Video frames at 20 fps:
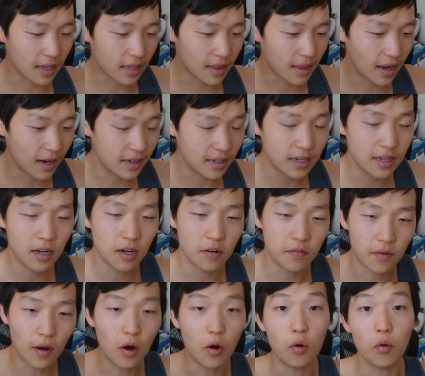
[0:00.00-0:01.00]
idea
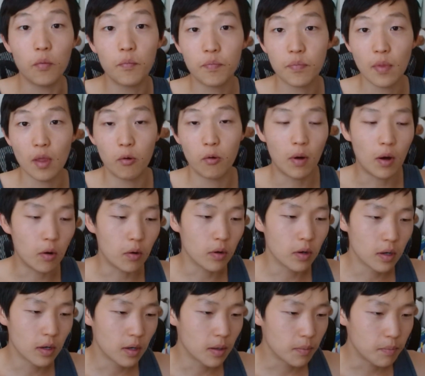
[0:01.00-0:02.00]
of, oh, well,
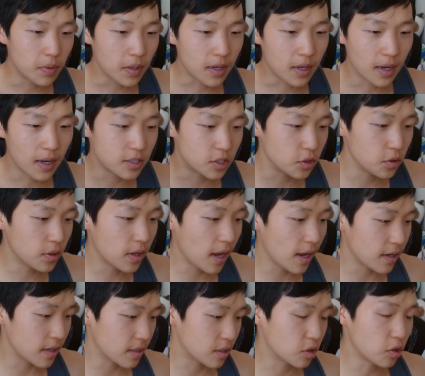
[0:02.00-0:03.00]
because you
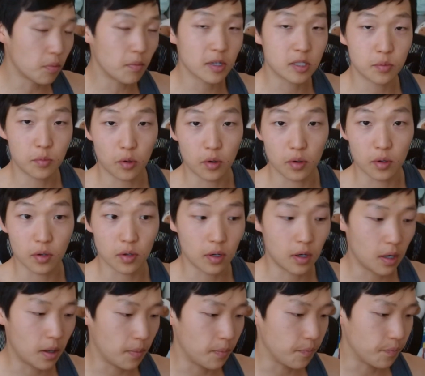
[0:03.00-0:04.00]
get so much more,
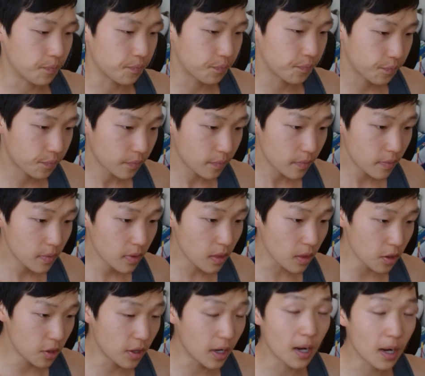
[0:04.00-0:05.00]

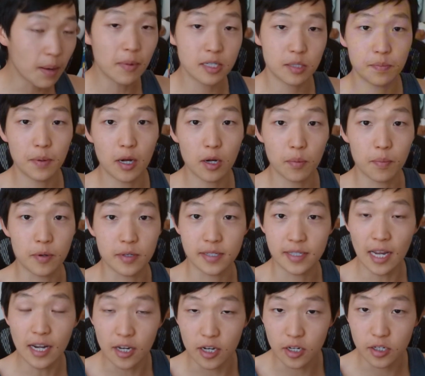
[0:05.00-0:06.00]
you get a much better
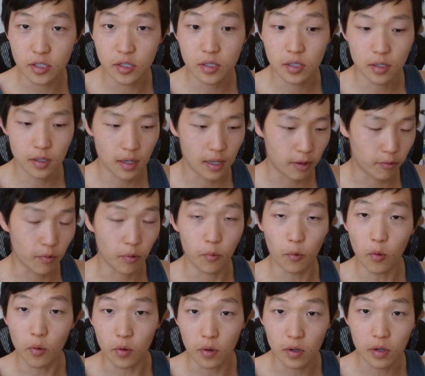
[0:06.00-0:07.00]
percentage, like
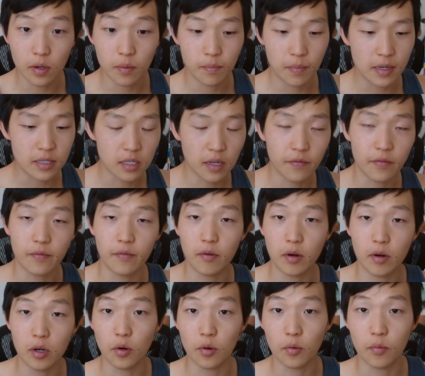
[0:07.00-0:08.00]
reward, based off of
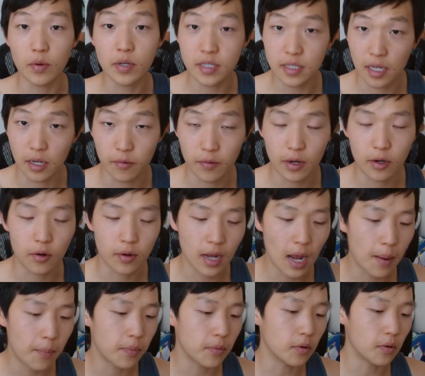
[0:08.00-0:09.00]
what you're risking, right? Your
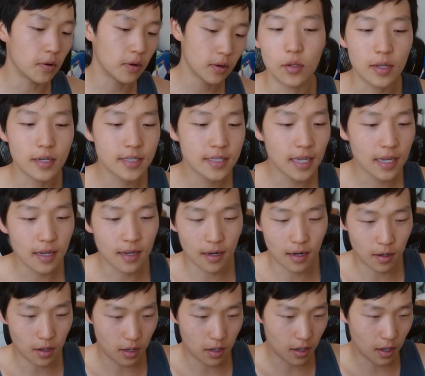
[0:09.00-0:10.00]
capital. Let's say
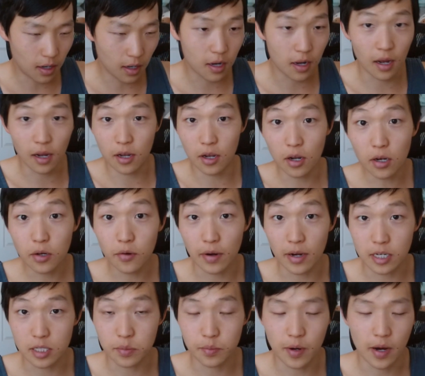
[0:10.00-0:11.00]
a good
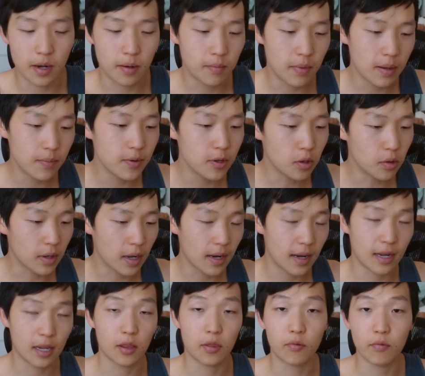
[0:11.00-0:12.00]
credit spread, maybe you'll get
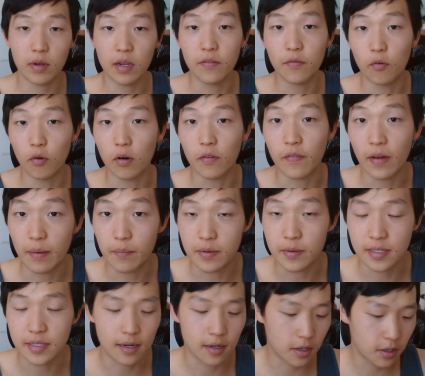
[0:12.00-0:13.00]
like 3, 4,
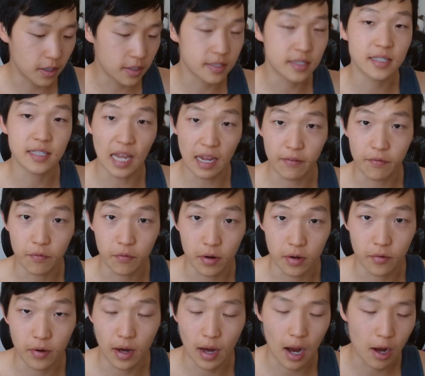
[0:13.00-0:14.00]
5%, a good safe
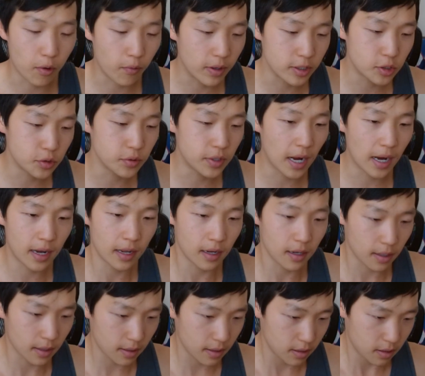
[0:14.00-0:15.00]
one, right? I don't want you getting